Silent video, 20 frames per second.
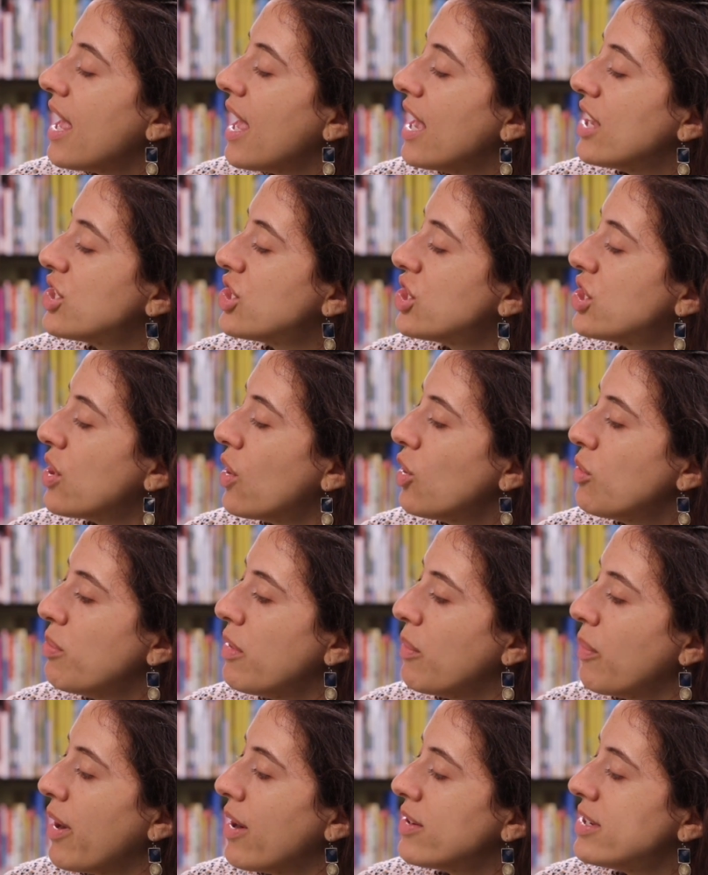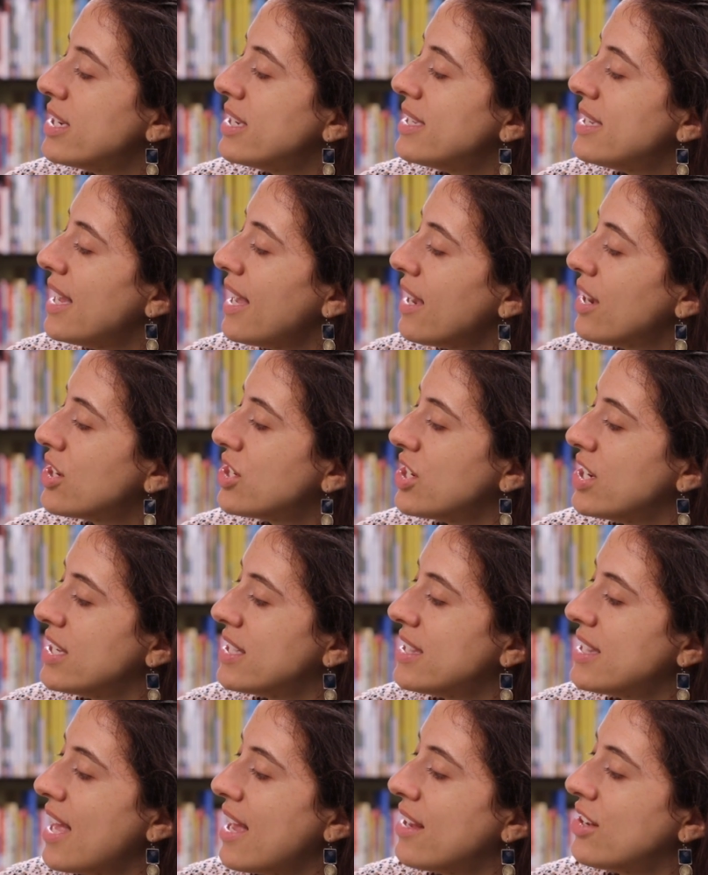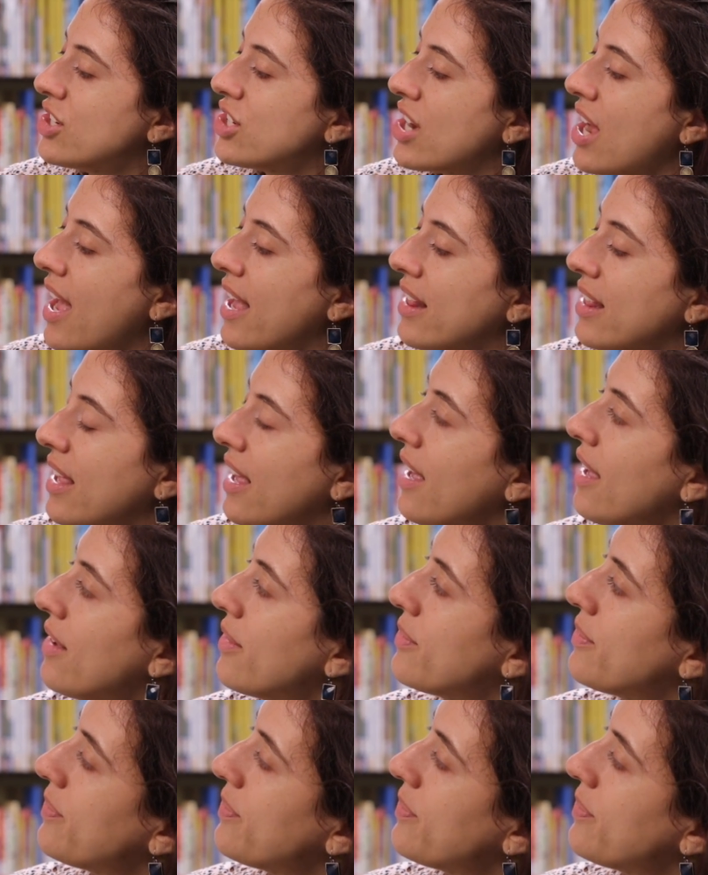It showed me where to dig, she said shyly.